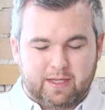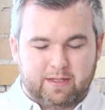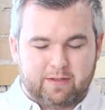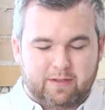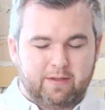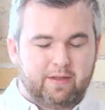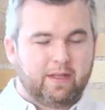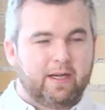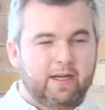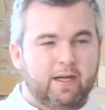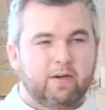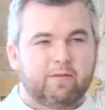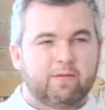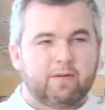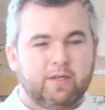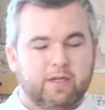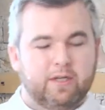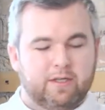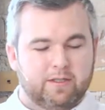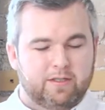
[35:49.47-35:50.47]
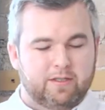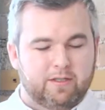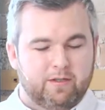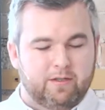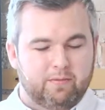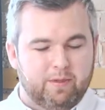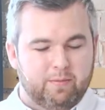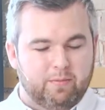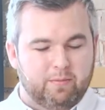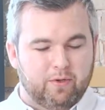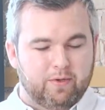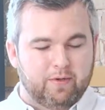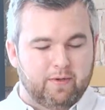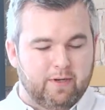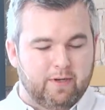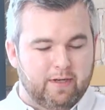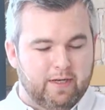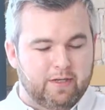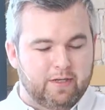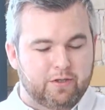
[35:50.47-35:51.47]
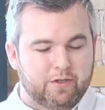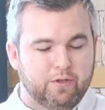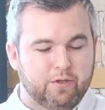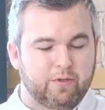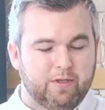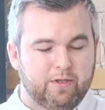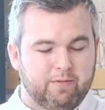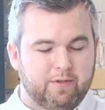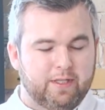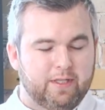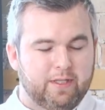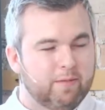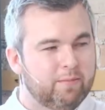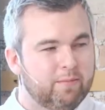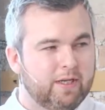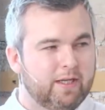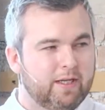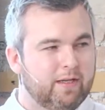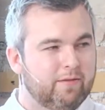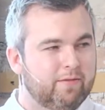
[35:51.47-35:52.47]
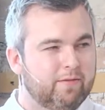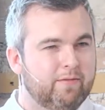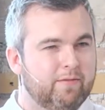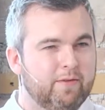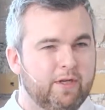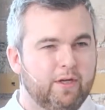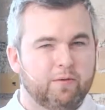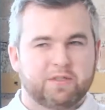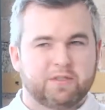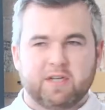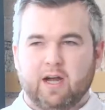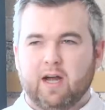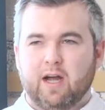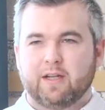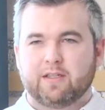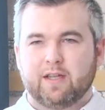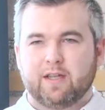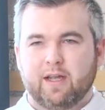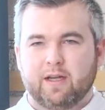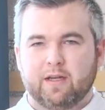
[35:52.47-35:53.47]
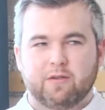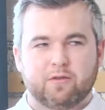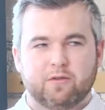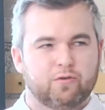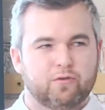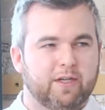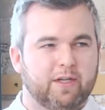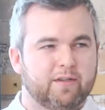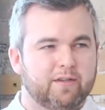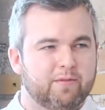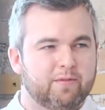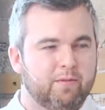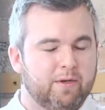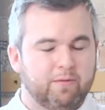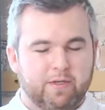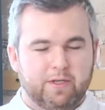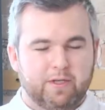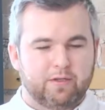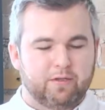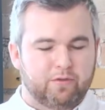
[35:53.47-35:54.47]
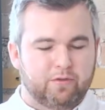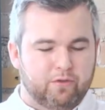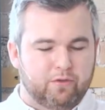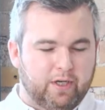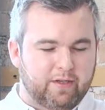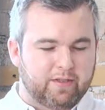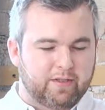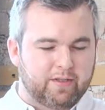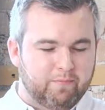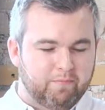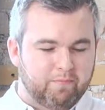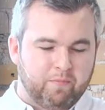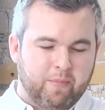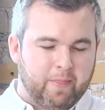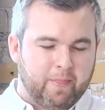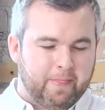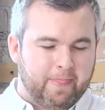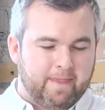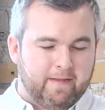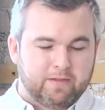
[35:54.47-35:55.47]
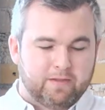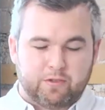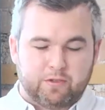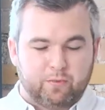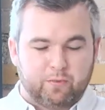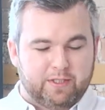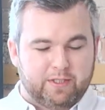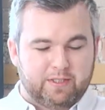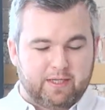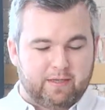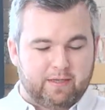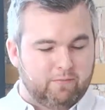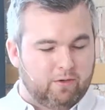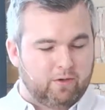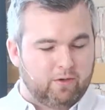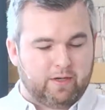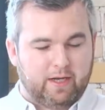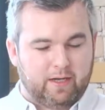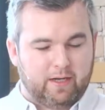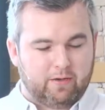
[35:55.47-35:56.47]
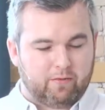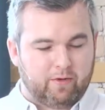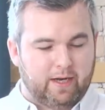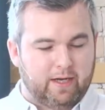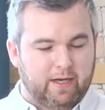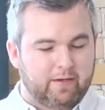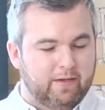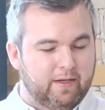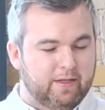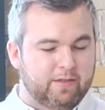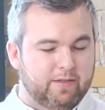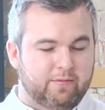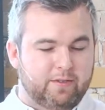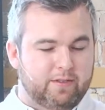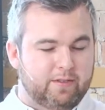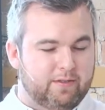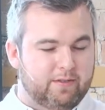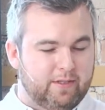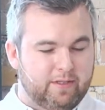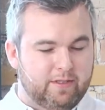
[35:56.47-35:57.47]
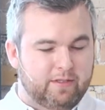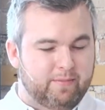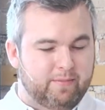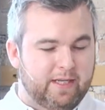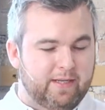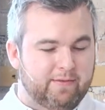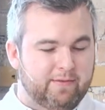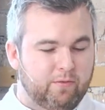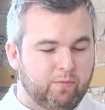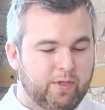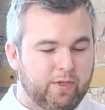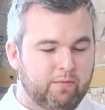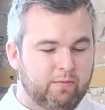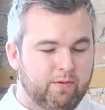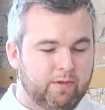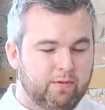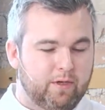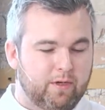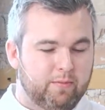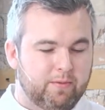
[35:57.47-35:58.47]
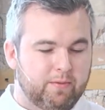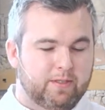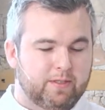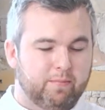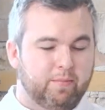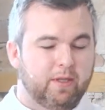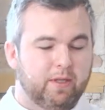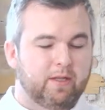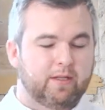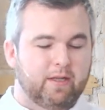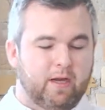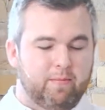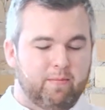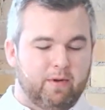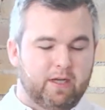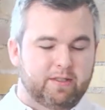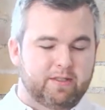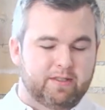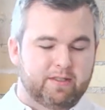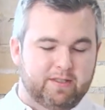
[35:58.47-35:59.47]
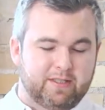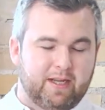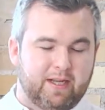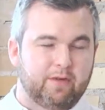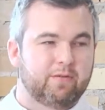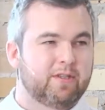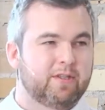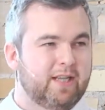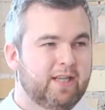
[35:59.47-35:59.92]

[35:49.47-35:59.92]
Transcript: that they are very concerned with, but intuitively they believe, it's a hot day, drinks. Why wouldn't I do drinks? So we said, okay, great. And this was in the space of a week, we were able to build the hypothesis out,